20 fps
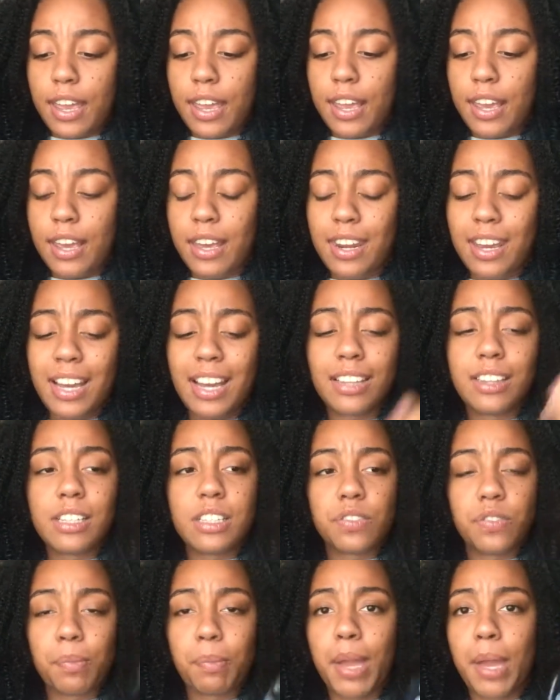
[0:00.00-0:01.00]
And I got
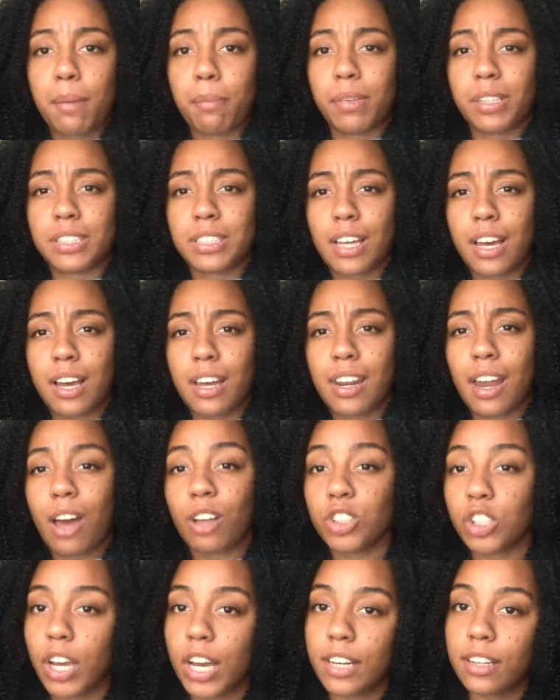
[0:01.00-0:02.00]
this from Amazon. I'll
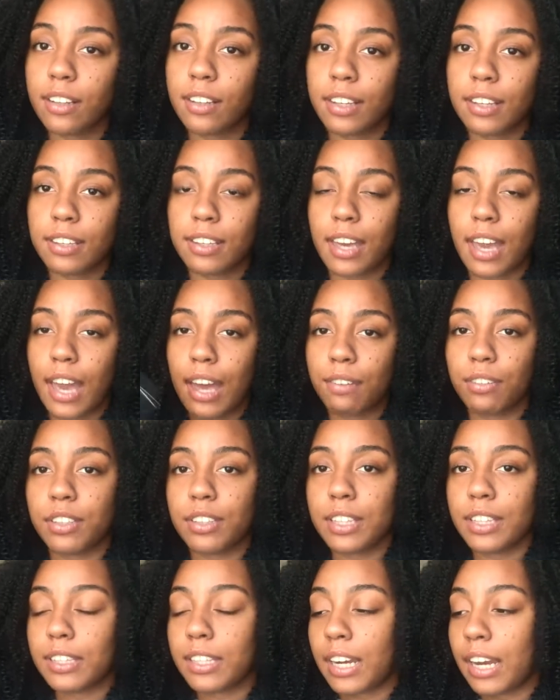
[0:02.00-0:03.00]
try to link
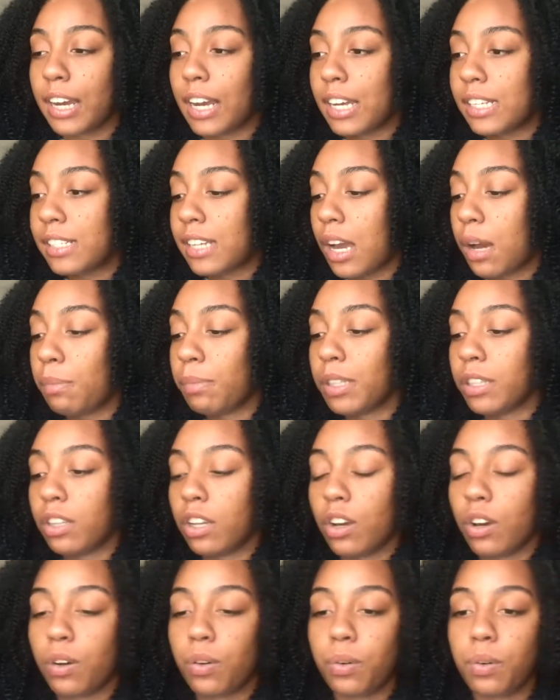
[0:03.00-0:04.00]
everything that I got down
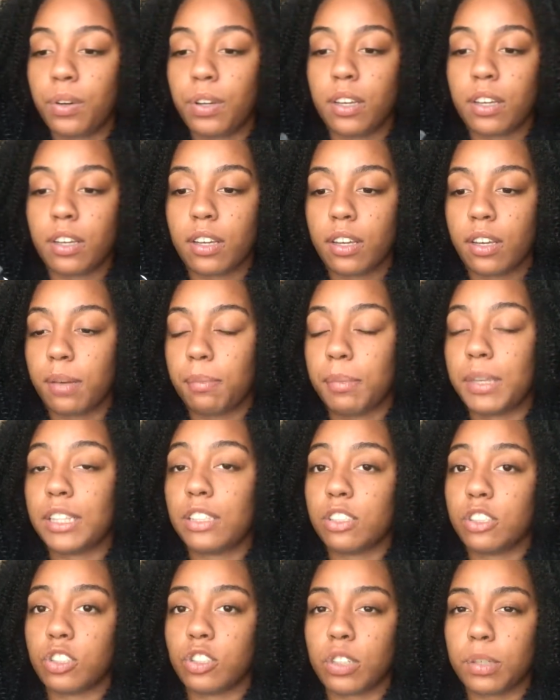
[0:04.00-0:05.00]
below in the
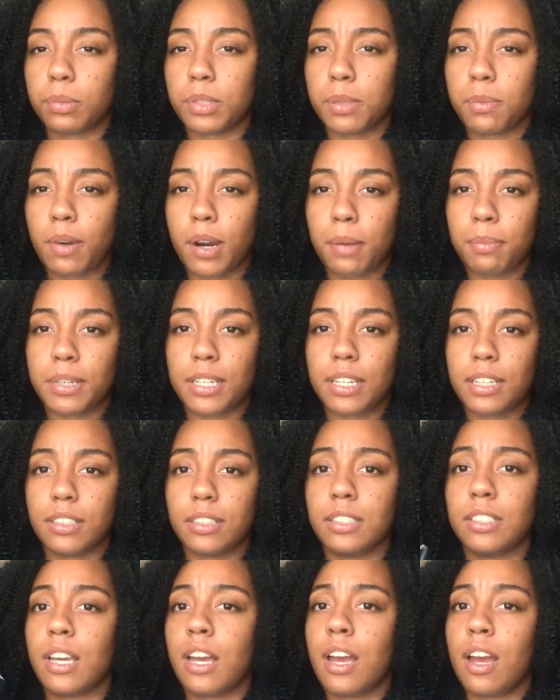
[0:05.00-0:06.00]
description bar,
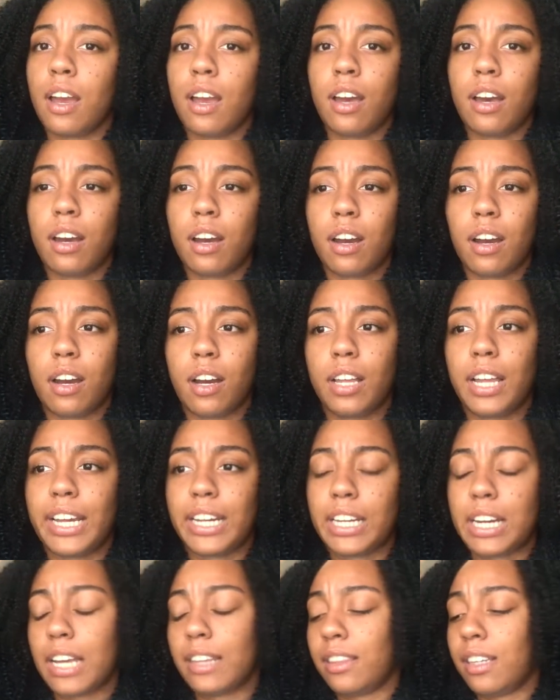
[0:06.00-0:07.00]
because
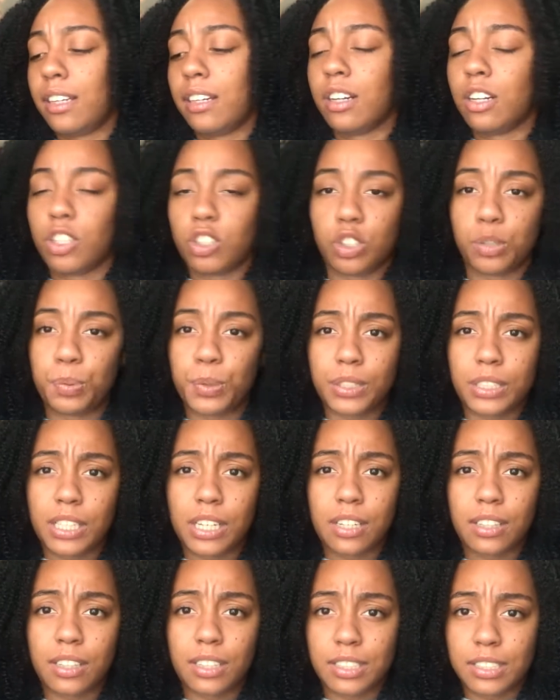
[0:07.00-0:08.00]
like I think 100%
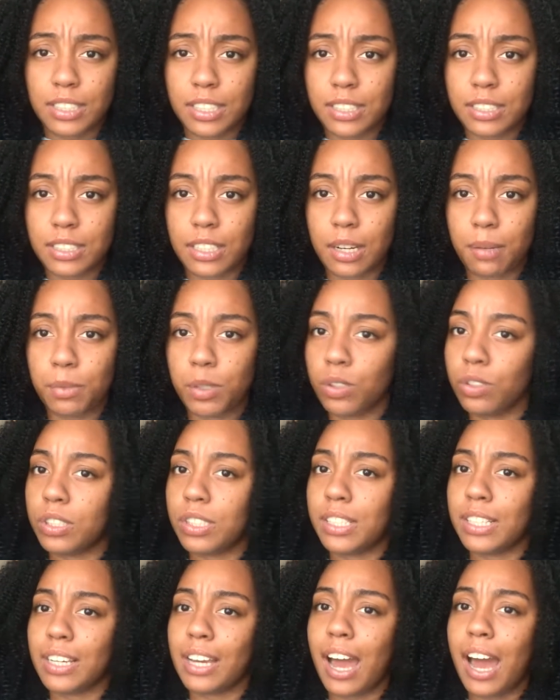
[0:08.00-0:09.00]
of these things that I'm
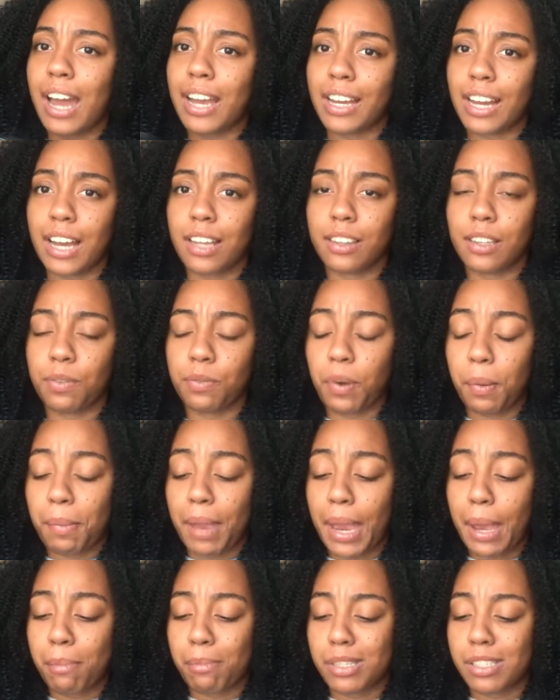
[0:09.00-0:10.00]
using, I got them from
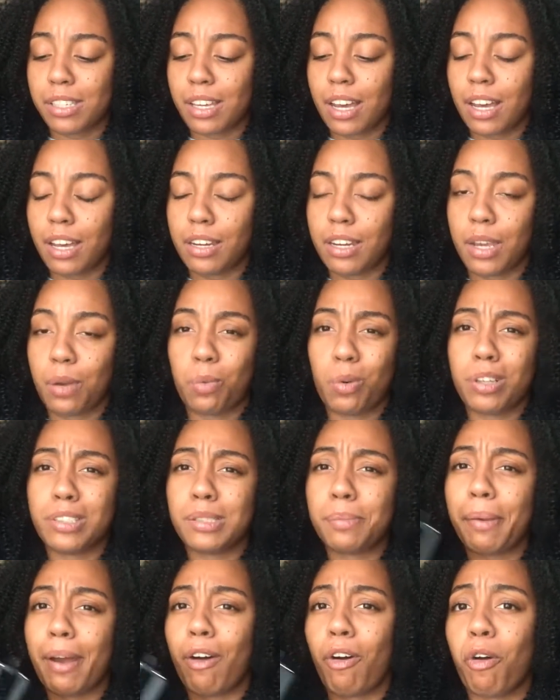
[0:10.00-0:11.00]
Amazon. It was
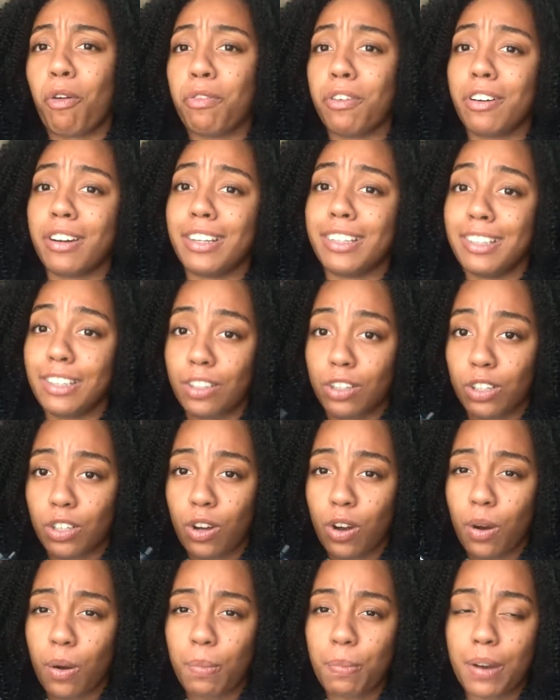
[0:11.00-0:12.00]
about over a year
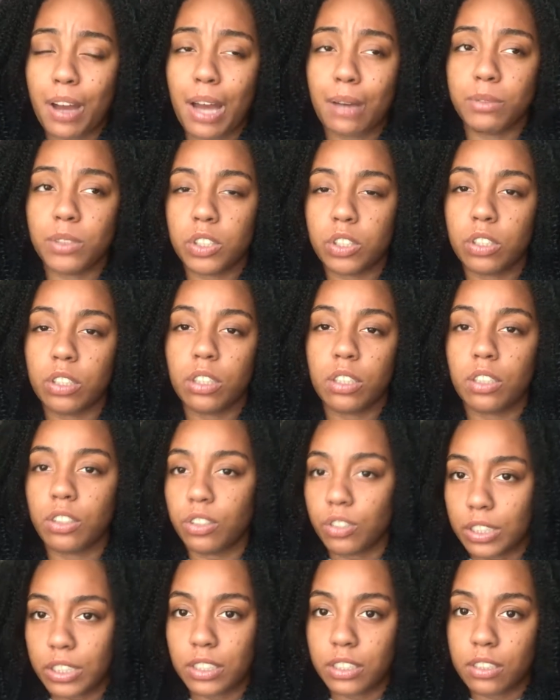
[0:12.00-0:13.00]
ago, but I'm sure you
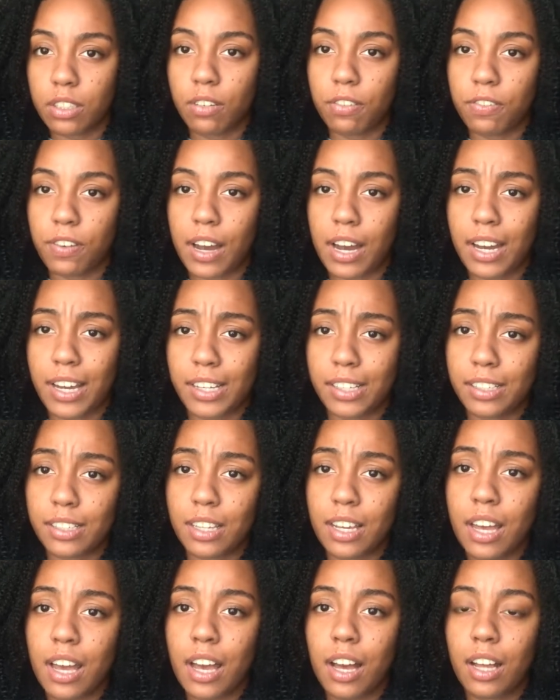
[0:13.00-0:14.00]
can still find
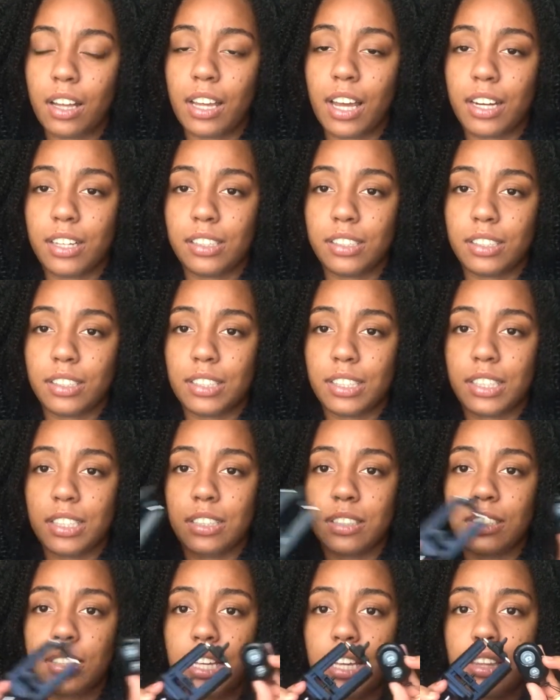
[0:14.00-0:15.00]
a lot of these
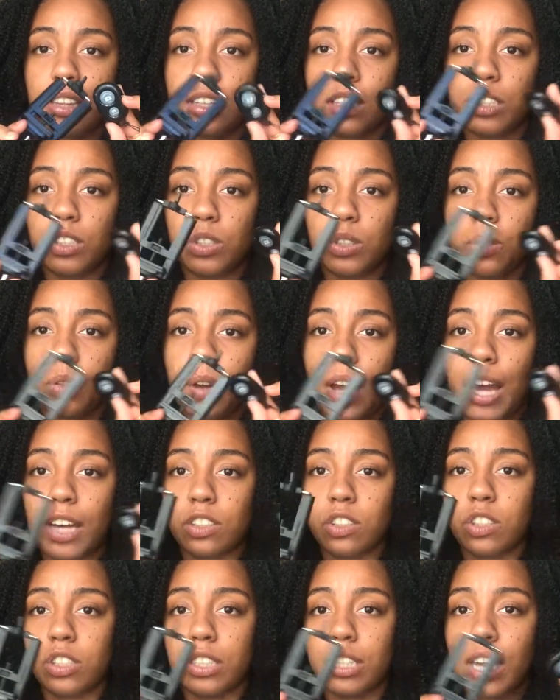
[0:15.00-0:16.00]
things. And these two
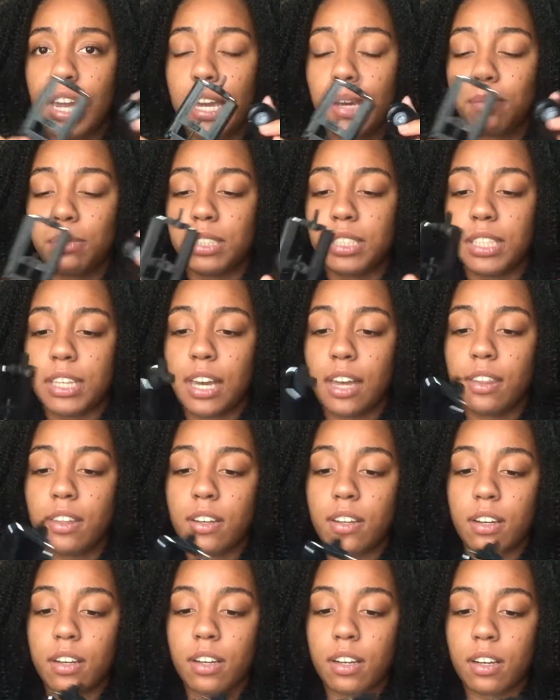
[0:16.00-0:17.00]
actually came
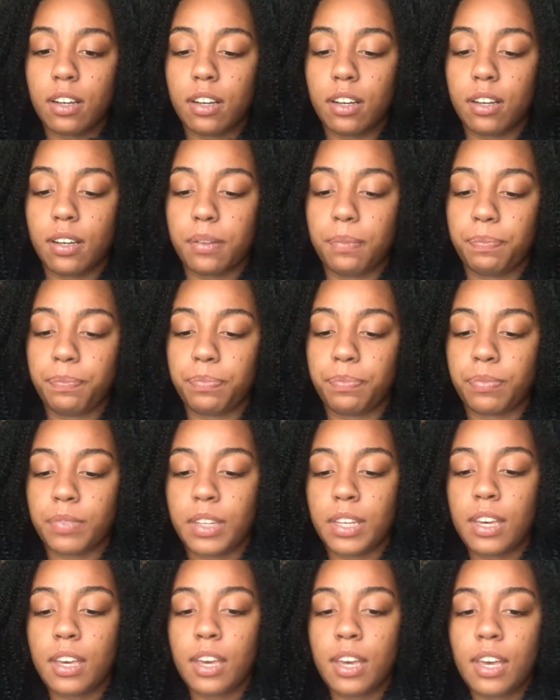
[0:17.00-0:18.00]
together.
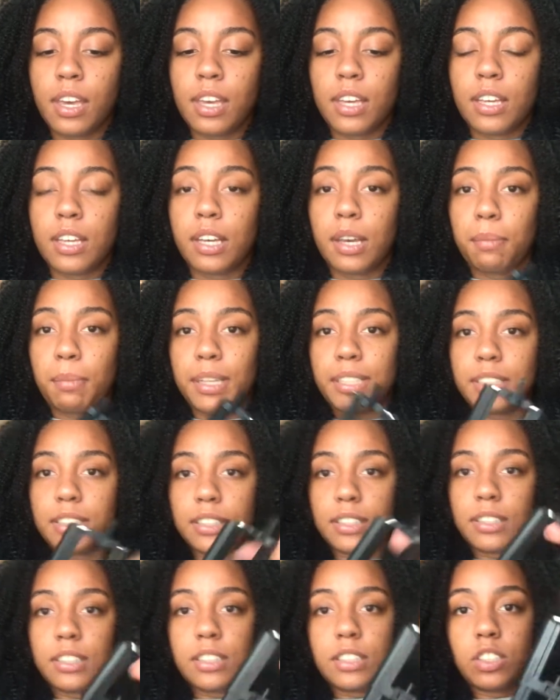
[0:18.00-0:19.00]
And
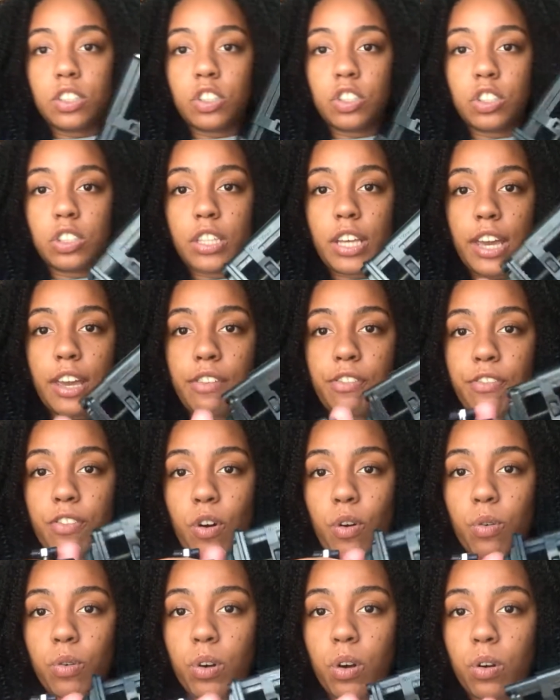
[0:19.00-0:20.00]
basically this is just a
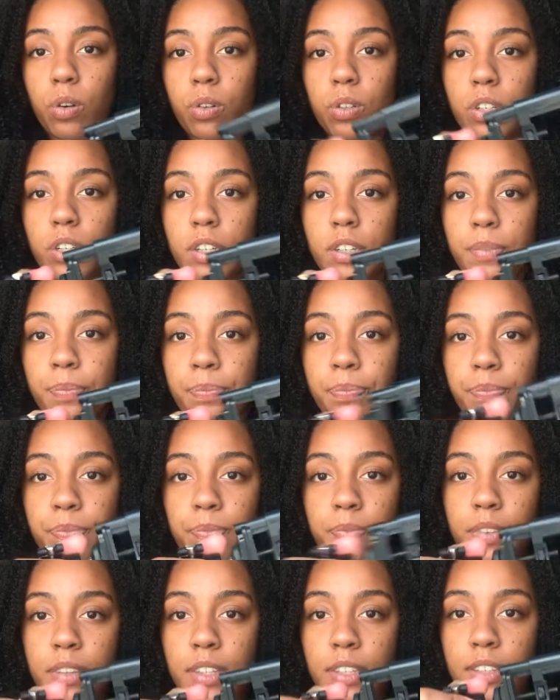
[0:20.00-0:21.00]
phone holder,
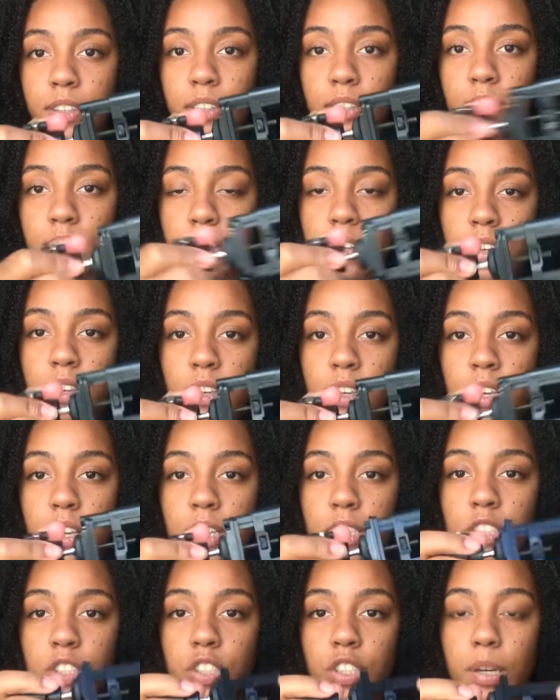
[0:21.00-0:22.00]

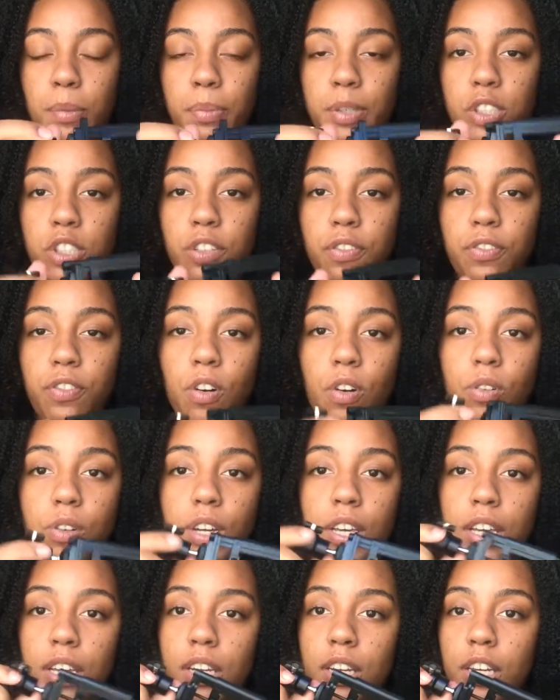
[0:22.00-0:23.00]
so you can put your phone
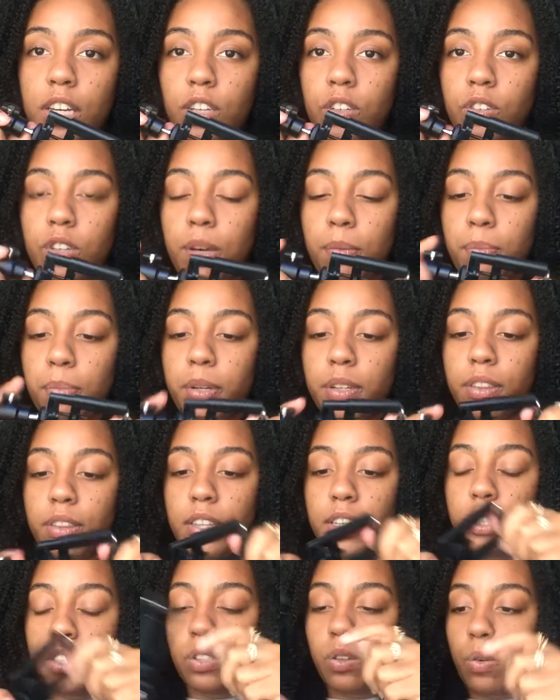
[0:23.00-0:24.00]
in, and you can put
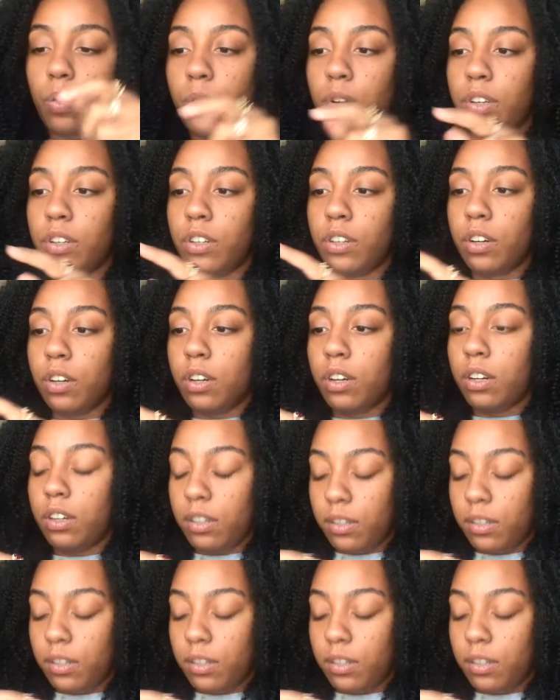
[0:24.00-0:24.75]
this on your